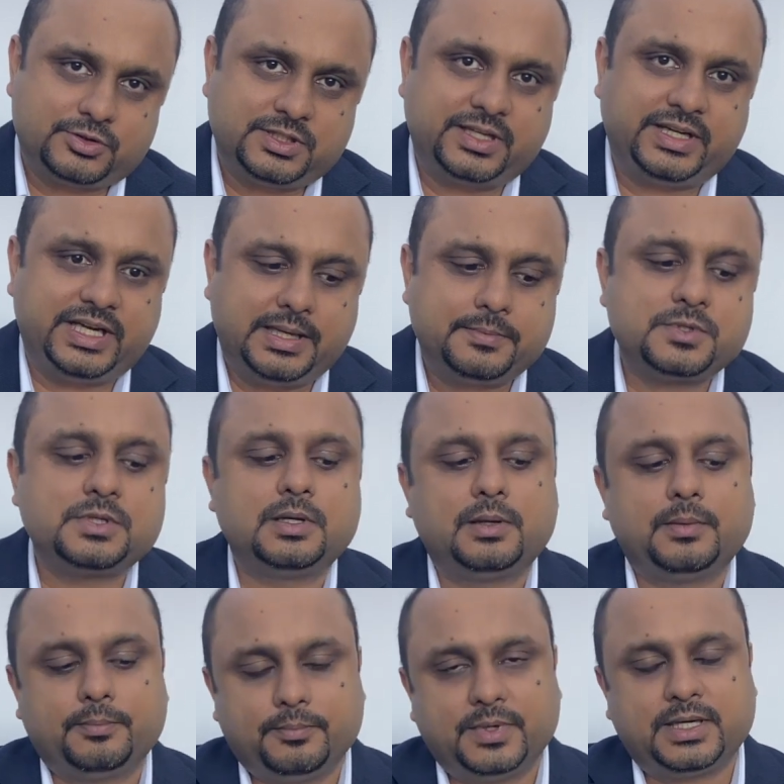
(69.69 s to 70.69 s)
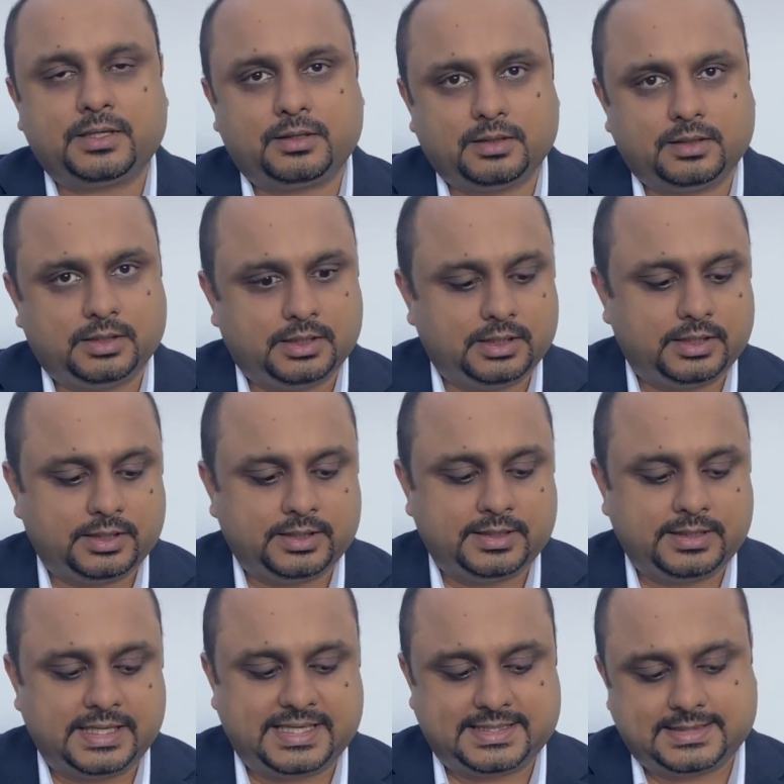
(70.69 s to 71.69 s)
their names, but
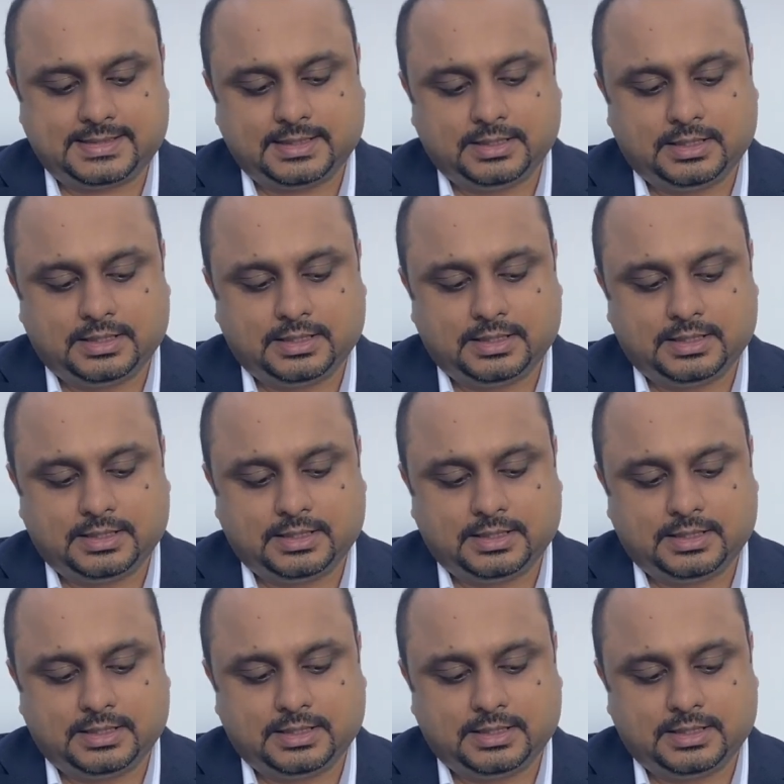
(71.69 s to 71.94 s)
yes.